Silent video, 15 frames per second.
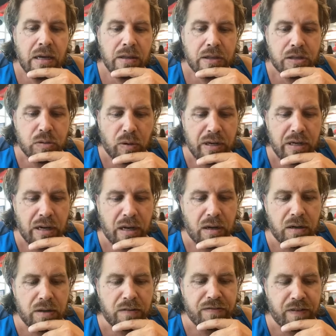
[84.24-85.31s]
the
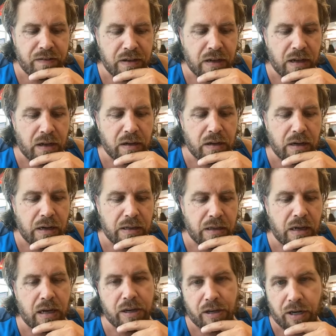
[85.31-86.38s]
$20, the $50, and
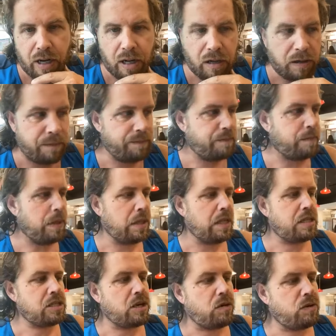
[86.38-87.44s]
the $100. But
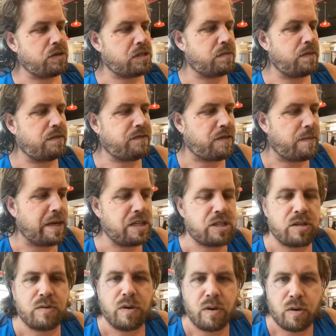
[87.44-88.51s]
let's go with some
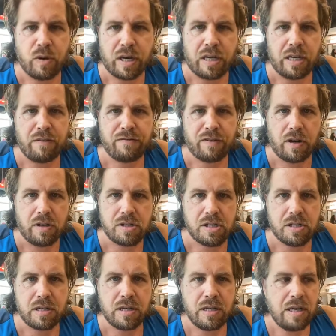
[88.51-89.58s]
information real quickly
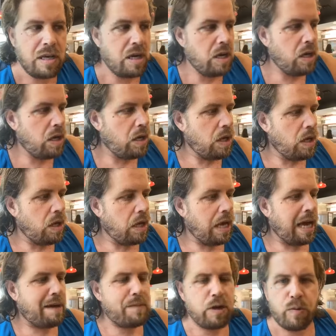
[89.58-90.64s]
first.
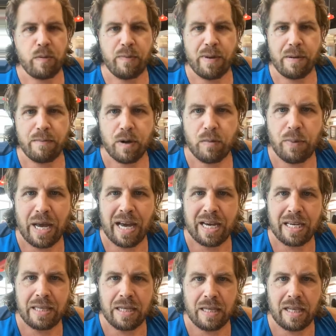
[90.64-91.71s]
How many remember
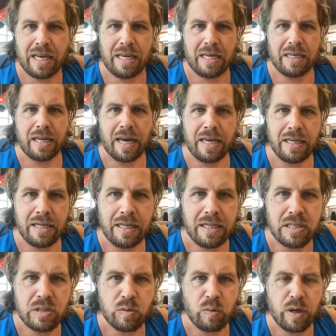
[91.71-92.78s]
back in the late
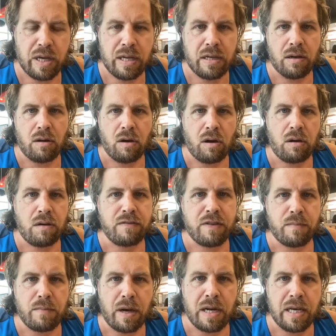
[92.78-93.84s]
90s when all of the
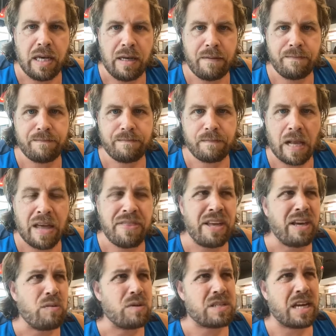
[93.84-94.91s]
money, I
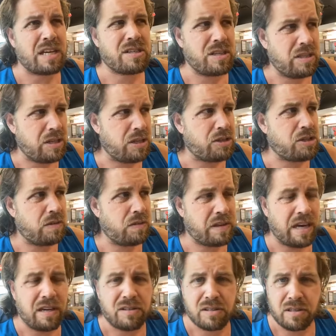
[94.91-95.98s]
think it was actually in the year
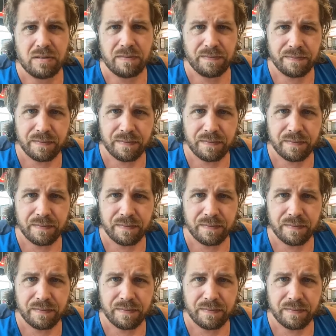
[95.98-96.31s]
2000,